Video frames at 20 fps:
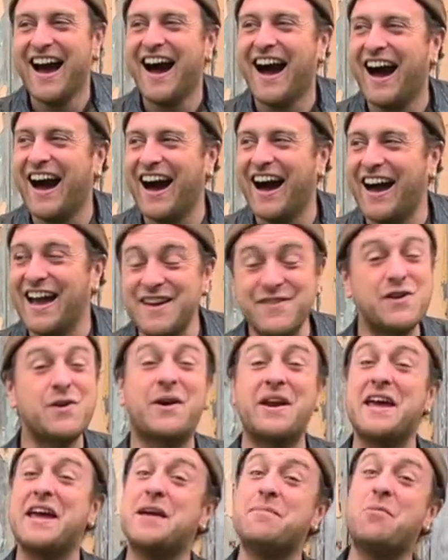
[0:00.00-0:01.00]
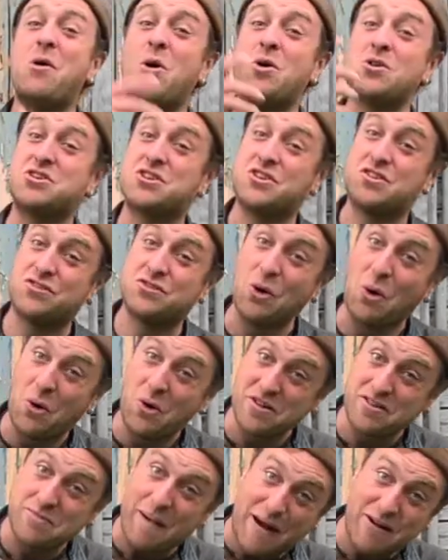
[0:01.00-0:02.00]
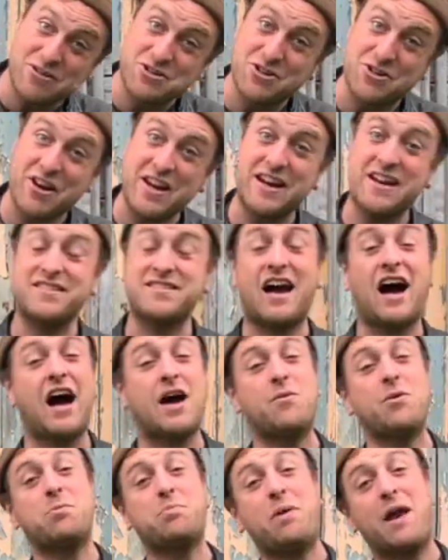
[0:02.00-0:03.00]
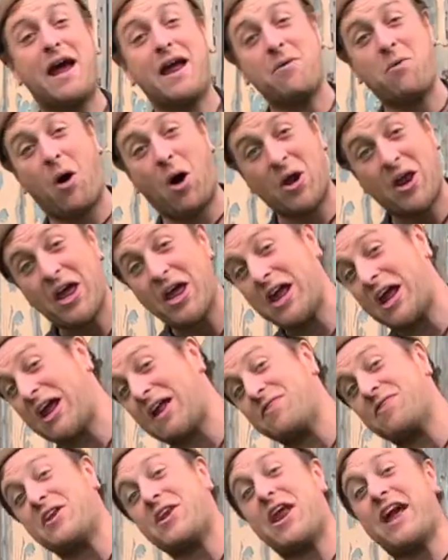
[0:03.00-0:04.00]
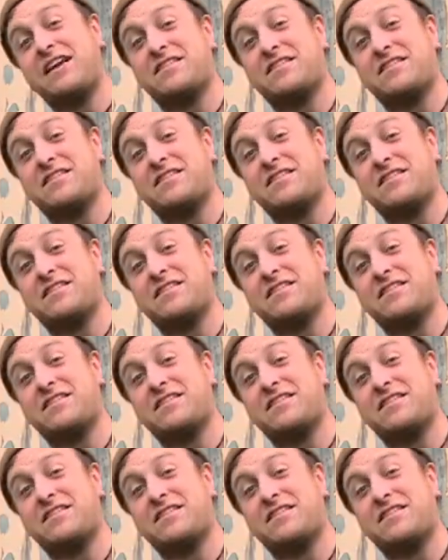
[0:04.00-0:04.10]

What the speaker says: If you want to hear more stories about trees, I will play one in the next